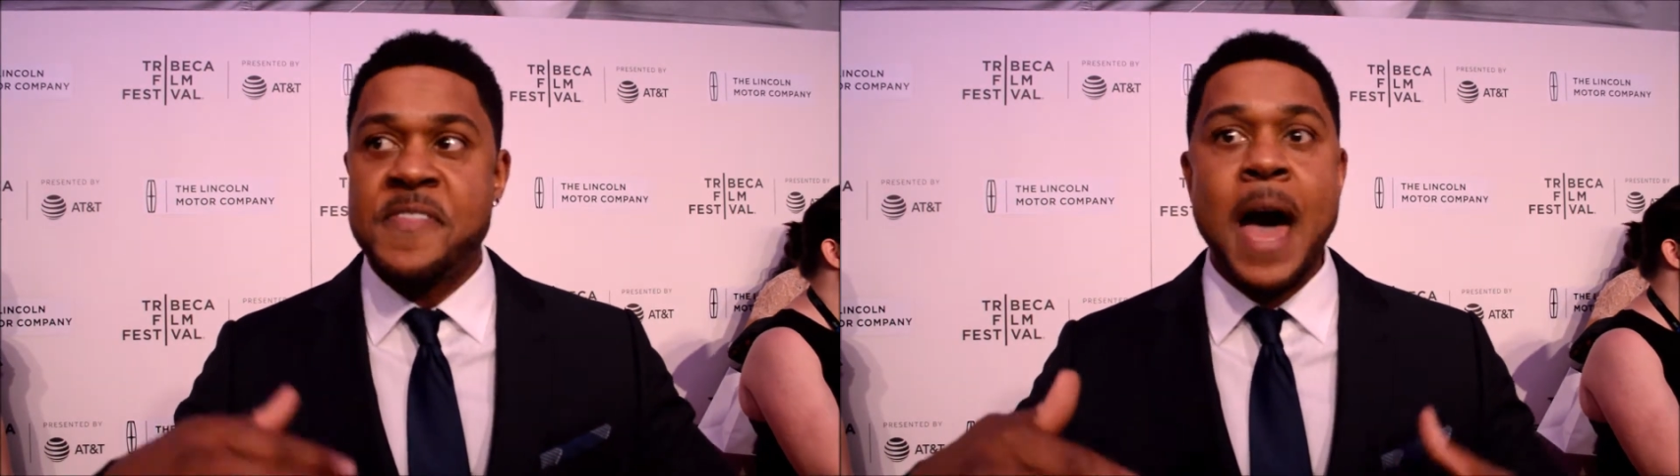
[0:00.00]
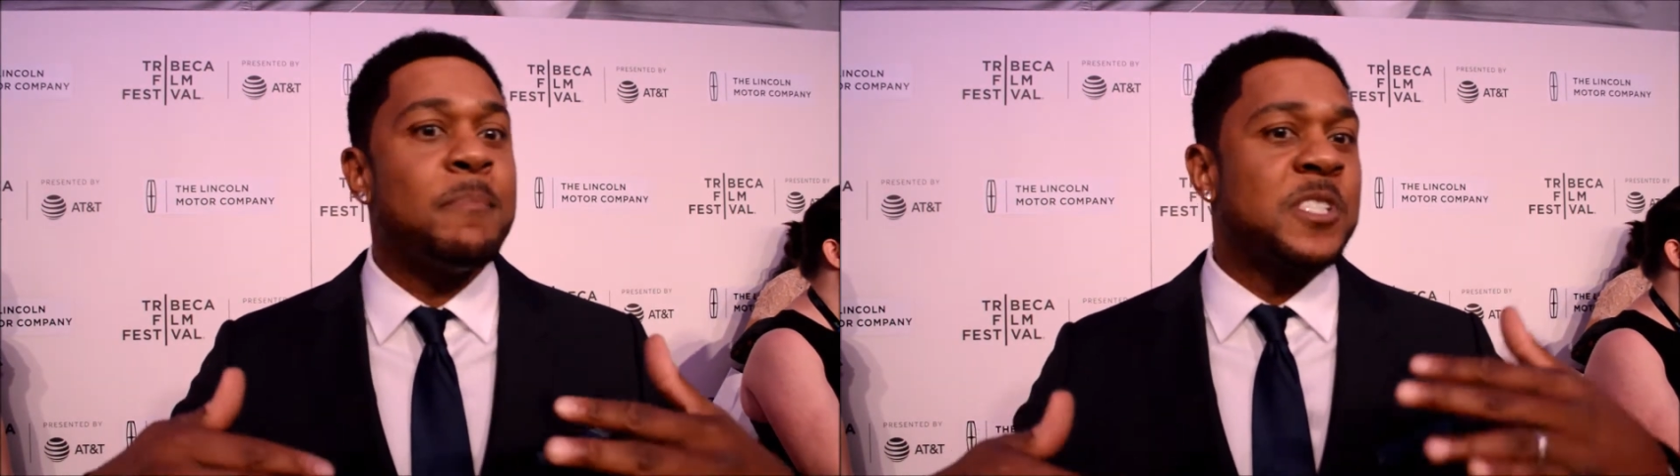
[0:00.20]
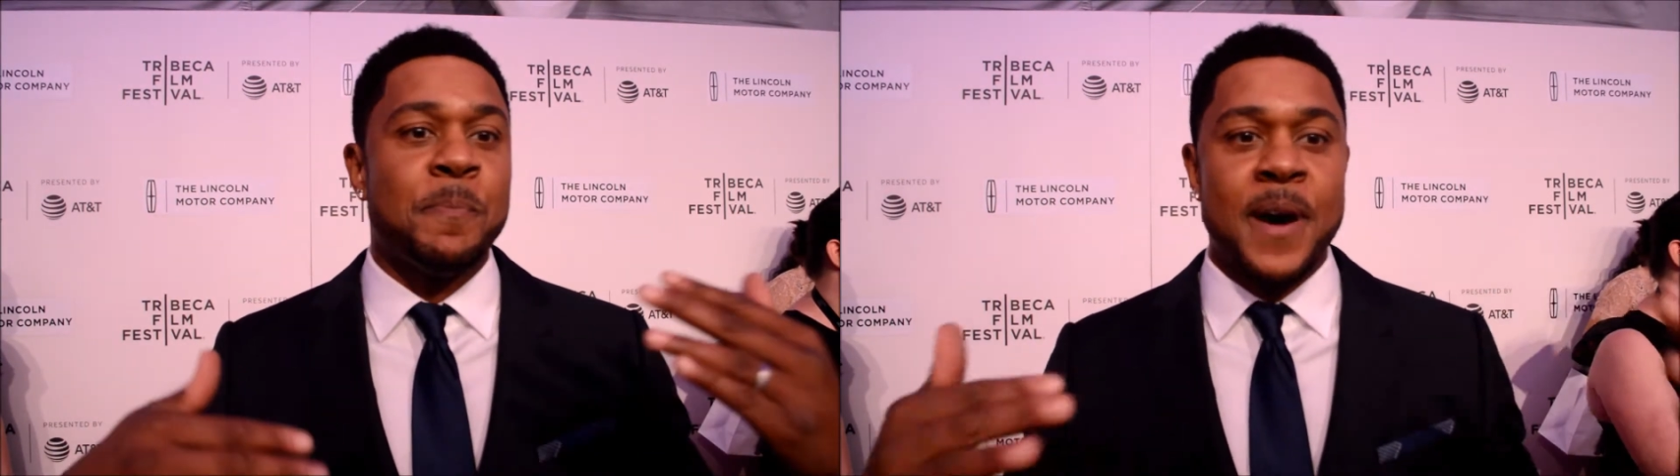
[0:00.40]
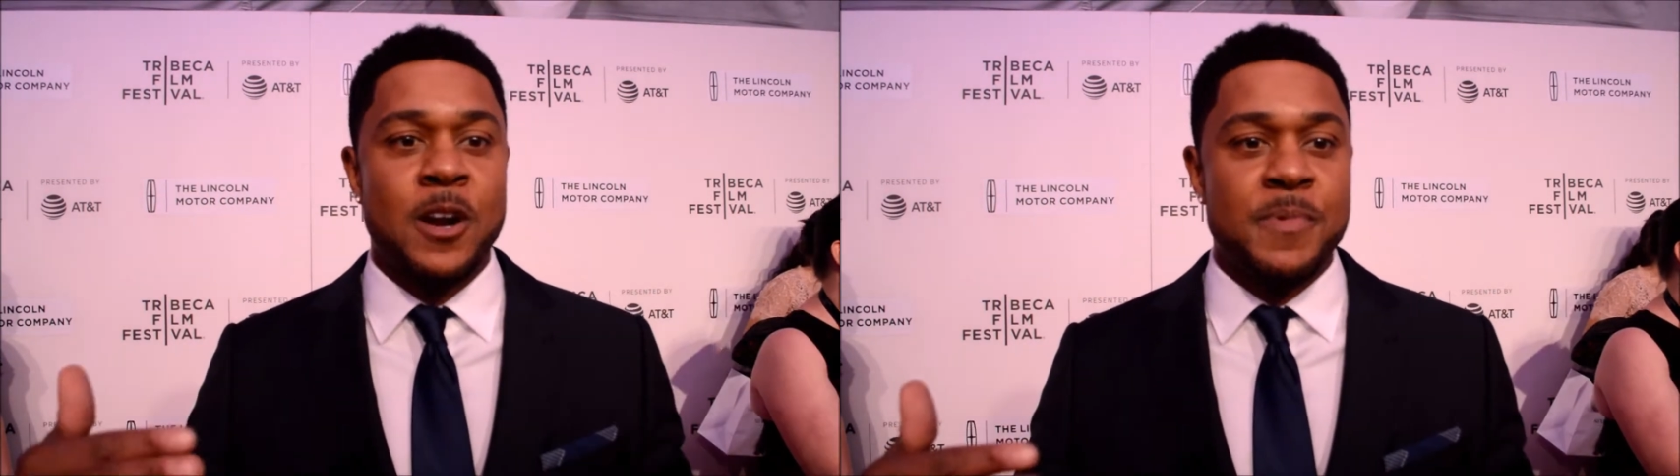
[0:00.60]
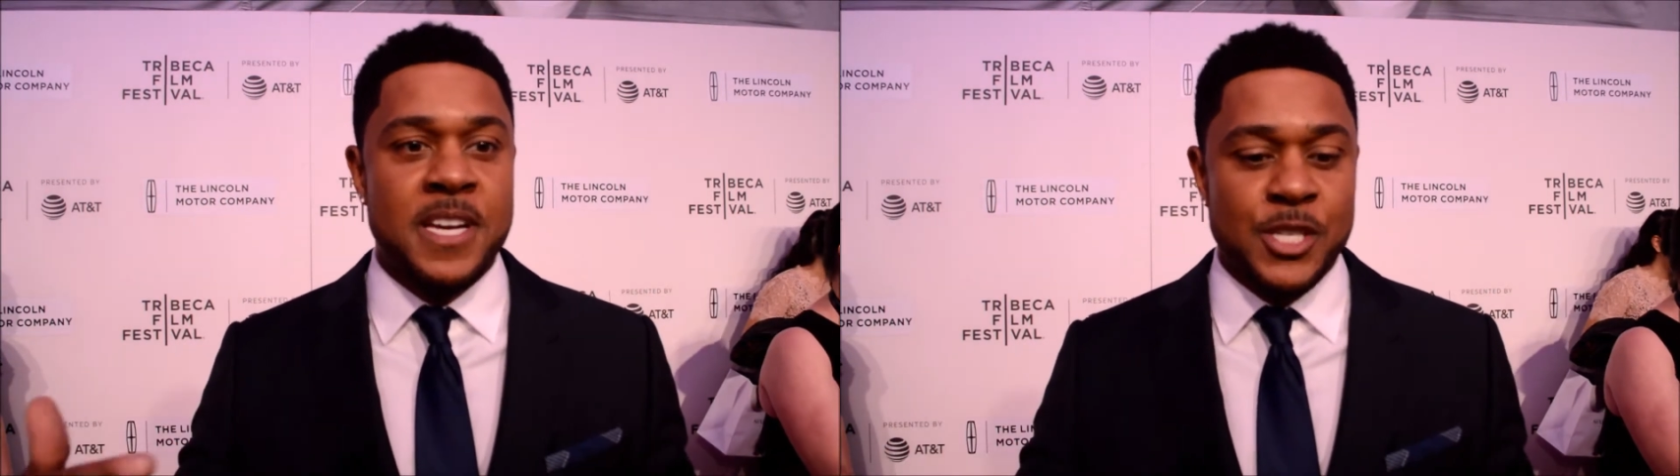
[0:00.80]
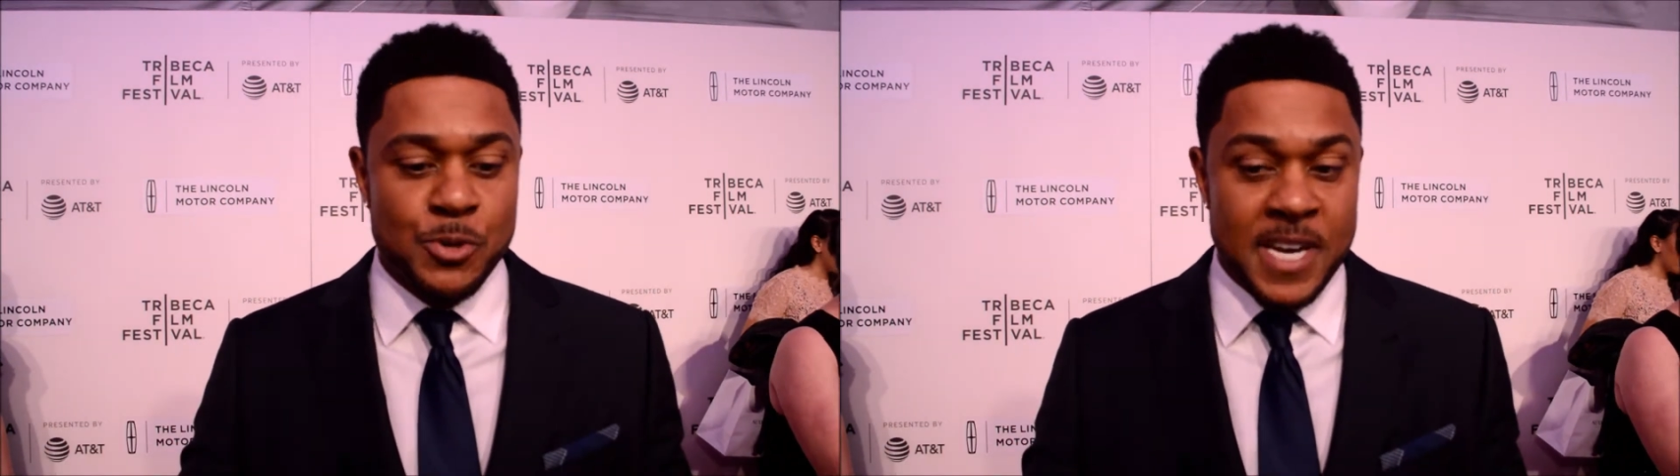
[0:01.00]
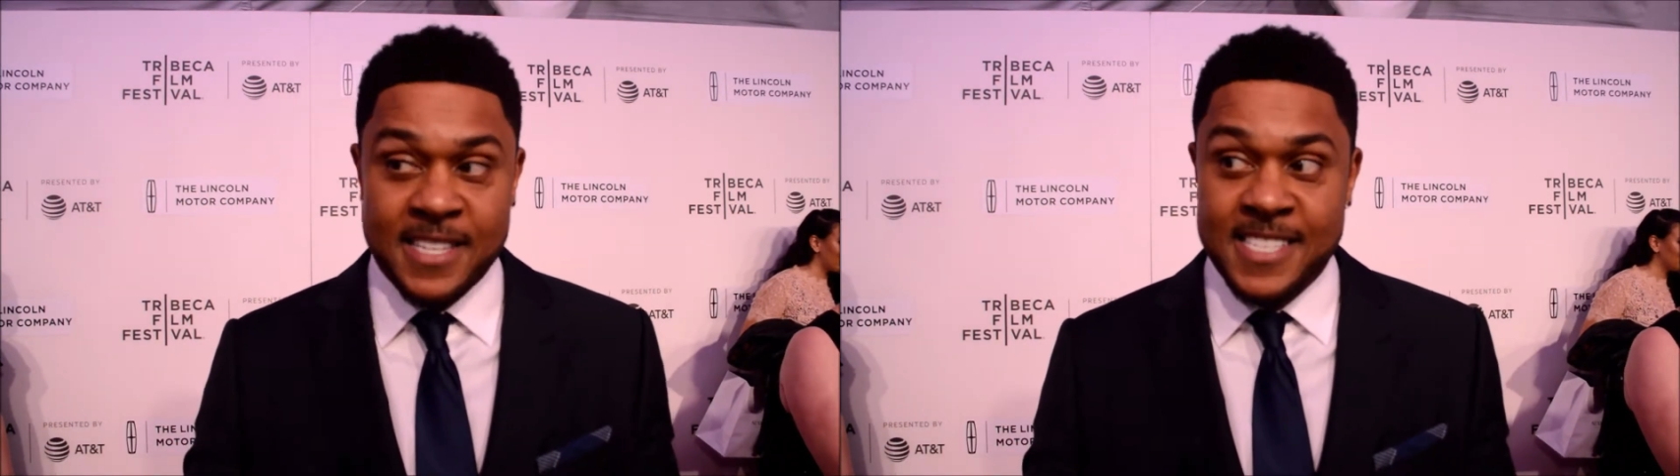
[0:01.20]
that much better because you get